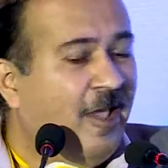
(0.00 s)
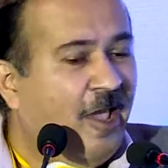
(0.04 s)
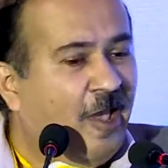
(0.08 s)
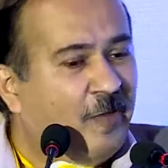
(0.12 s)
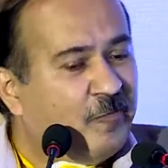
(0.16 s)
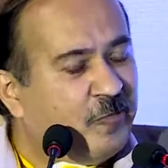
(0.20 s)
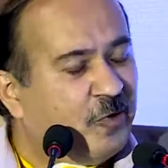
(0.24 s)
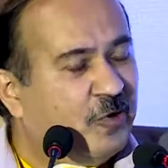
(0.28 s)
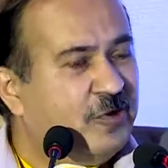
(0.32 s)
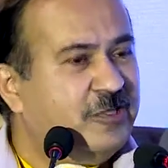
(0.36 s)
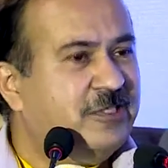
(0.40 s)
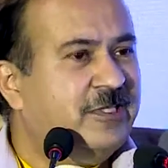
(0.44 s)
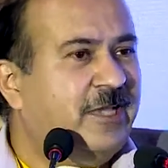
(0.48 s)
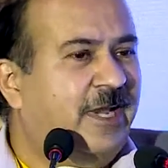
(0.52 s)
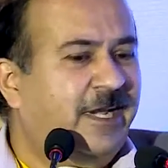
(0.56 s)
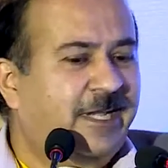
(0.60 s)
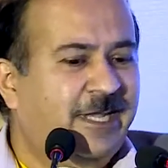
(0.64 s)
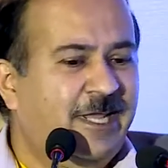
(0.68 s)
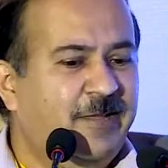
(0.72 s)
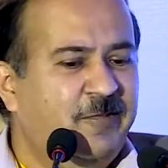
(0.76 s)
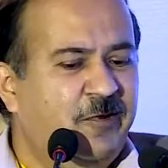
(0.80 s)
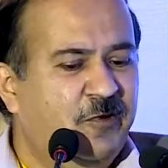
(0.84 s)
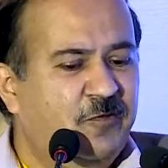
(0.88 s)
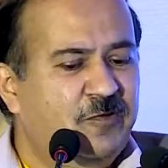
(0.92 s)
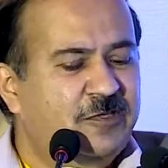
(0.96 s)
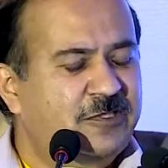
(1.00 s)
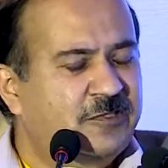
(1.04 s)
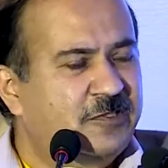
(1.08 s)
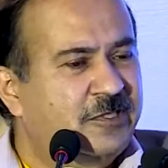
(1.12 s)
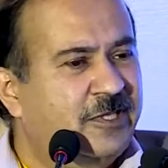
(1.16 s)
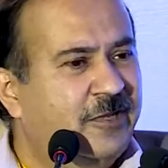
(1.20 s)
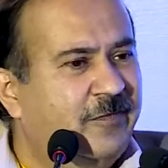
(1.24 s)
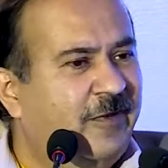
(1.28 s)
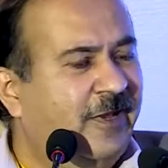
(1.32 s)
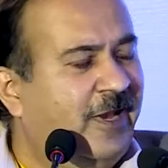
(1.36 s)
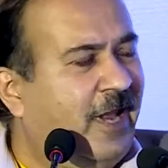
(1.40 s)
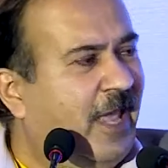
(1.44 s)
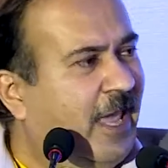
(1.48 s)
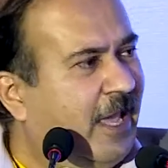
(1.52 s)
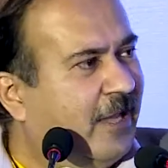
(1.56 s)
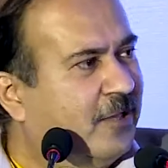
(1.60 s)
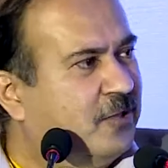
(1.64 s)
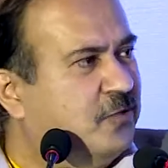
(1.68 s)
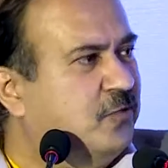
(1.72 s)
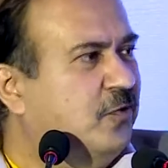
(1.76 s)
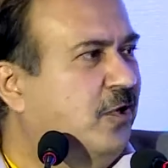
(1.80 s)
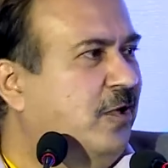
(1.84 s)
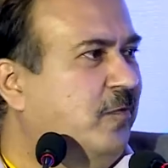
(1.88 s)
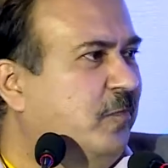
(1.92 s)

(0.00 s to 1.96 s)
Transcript: Because that time they were actual